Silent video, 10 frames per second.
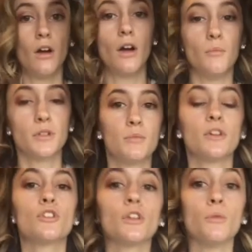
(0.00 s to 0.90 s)

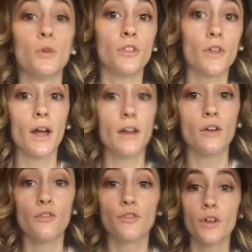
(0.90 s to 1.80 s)
especially with kind
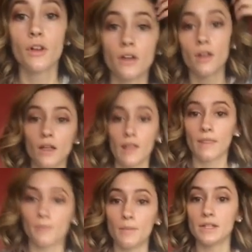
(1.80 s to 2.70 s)
of
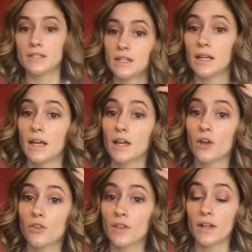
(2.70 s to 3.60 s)
the messy
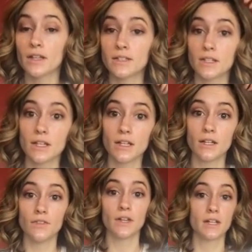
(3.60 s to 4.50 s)
hair that I did.
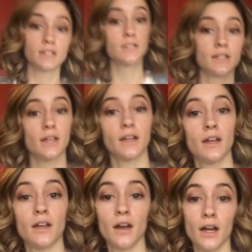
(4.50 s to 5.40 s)
And like I said,
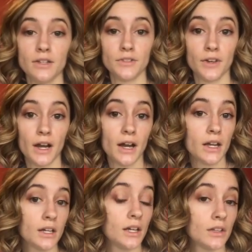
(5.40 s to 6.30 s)
I did the
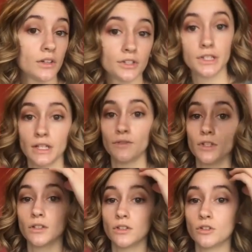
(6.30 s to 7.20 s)
eye color to give
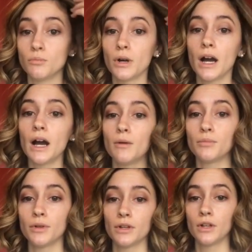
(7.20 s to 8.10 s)
it a little pop.